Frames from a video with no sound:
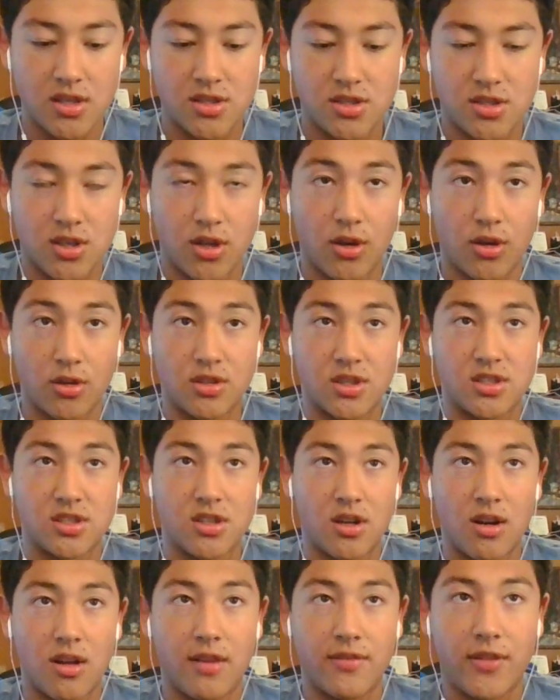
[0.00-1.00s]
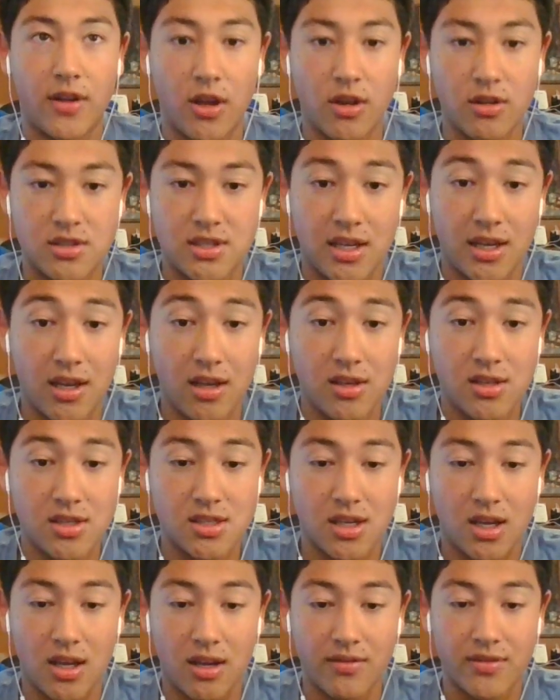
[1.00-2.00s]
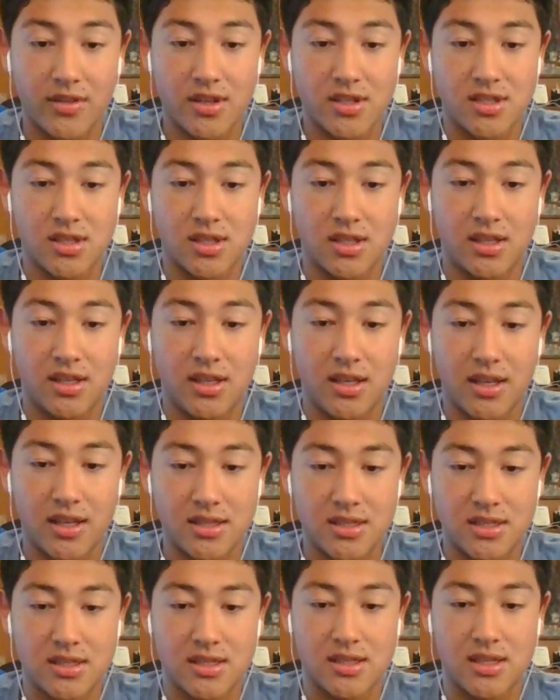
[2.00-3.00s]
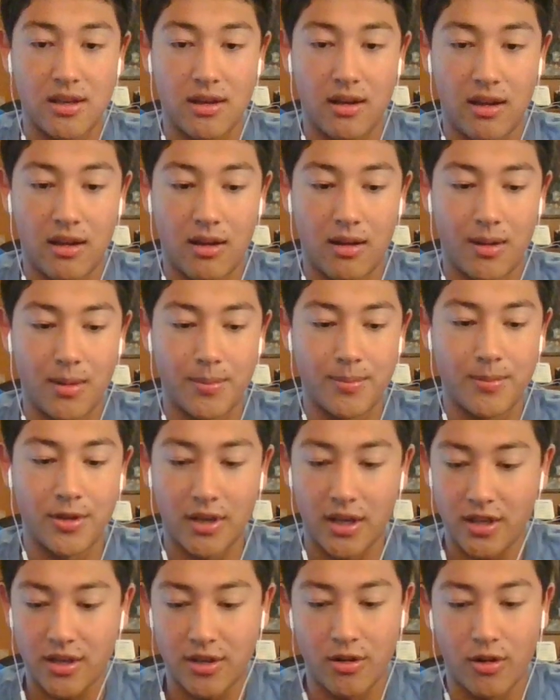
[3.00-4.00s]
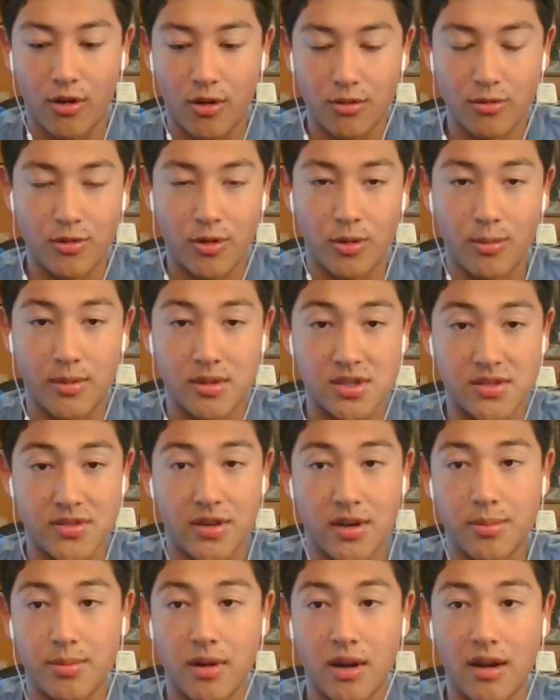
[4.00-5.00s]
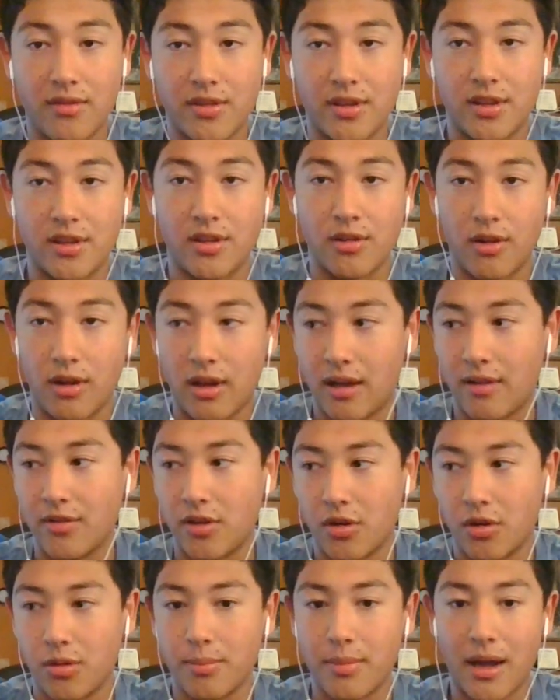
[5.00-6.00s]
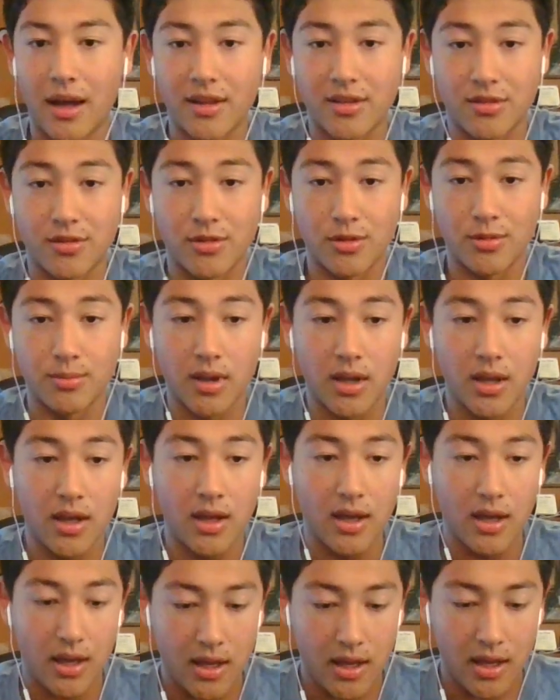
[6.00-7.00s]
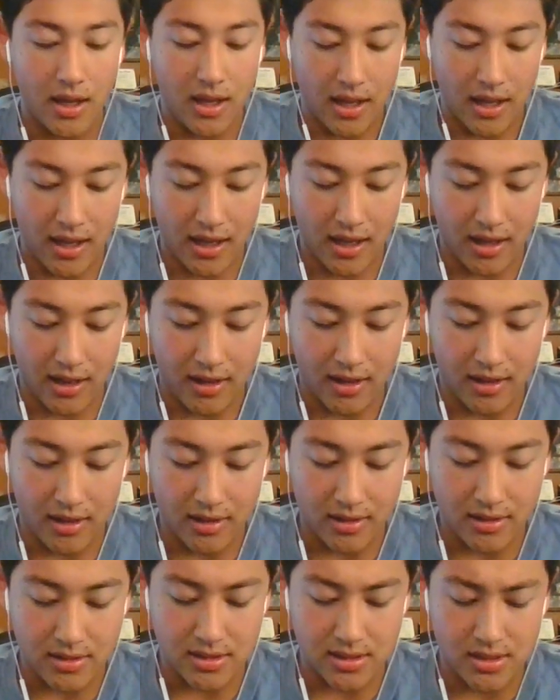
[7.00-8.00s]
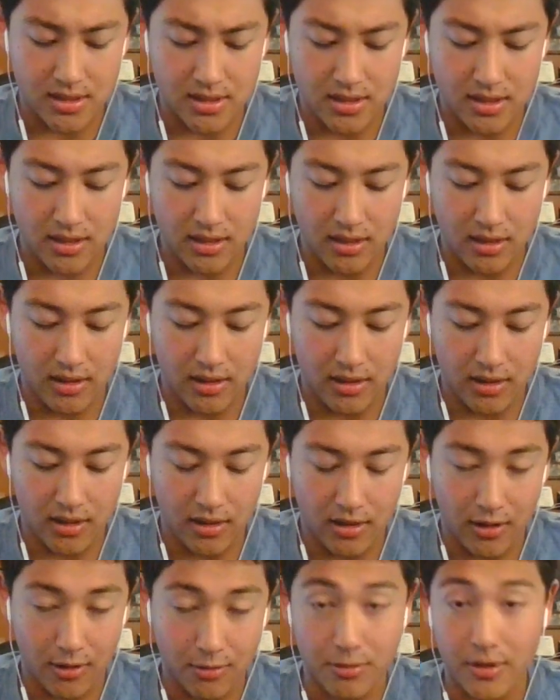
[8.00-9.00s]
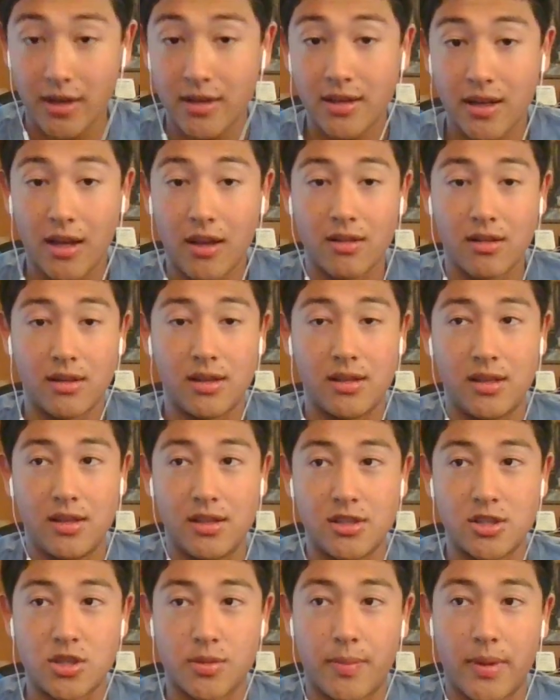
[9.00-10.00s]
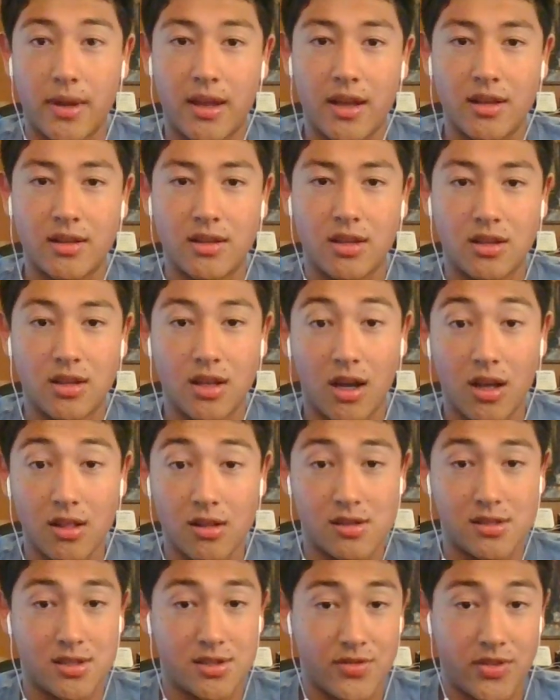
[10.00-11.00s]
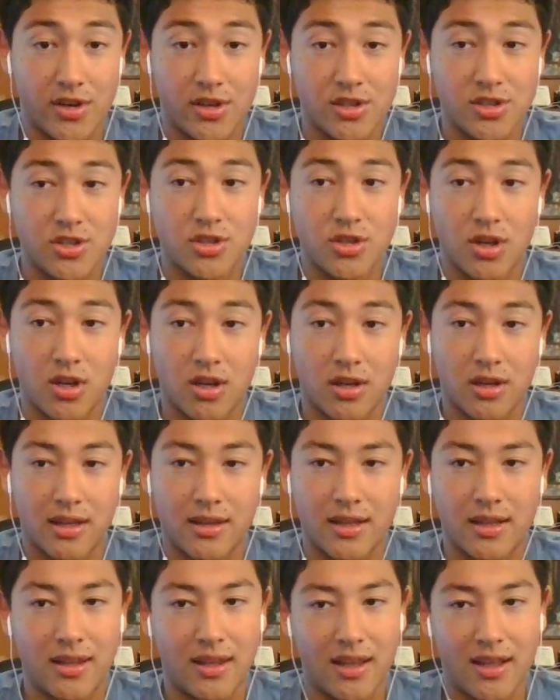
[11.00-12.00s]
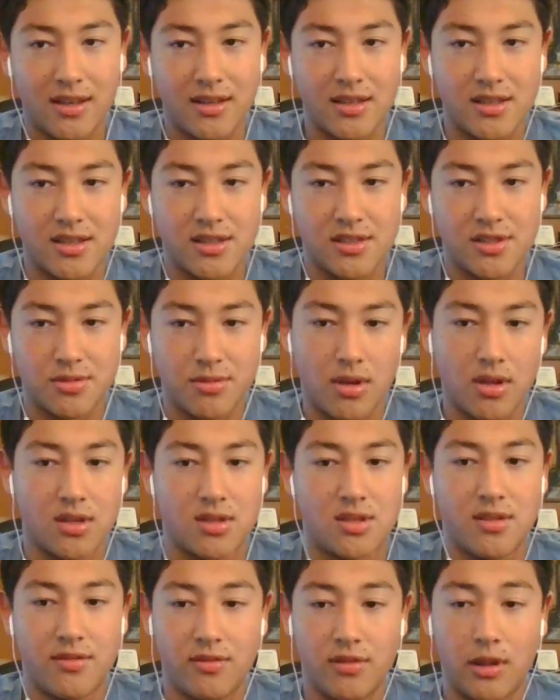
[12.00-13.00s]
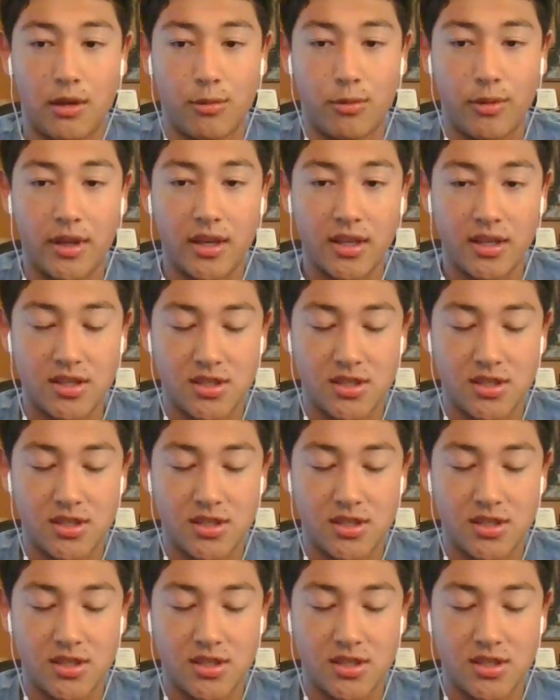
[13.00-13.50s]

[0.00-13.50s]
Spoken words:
So to start off, hotels, obviously, it's you get your own room. It's very private. You'll have your own bathroom. And right now in Japan, the dollar is very strong and the yen is relatively weak.